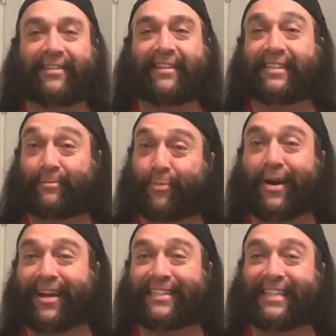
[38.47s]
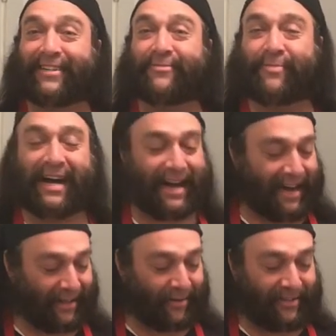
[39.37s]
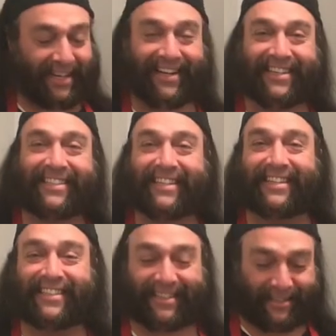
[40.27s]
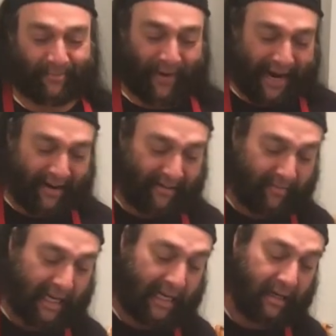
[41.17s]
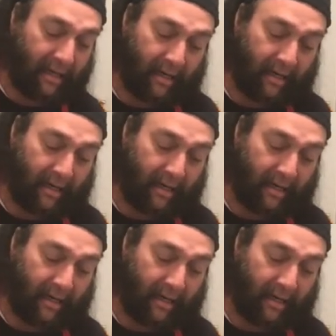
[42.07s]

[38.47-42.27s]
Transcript: this is brought to you by Dos Equis because it inspired me